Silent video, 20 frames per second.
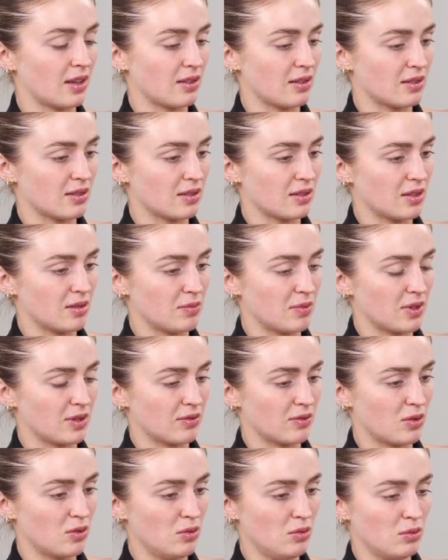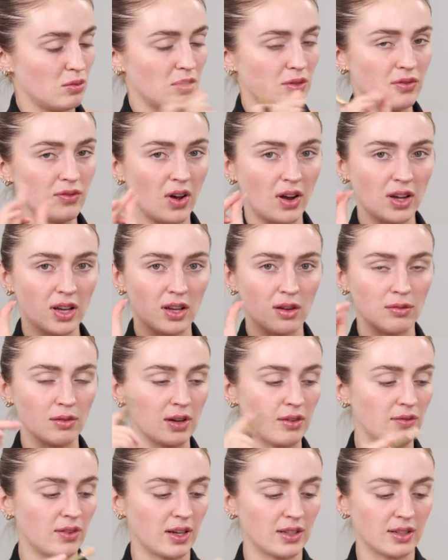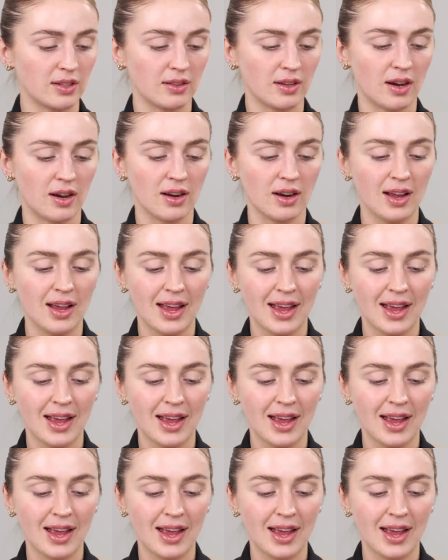There's a little bit of cool, funky reflect in there.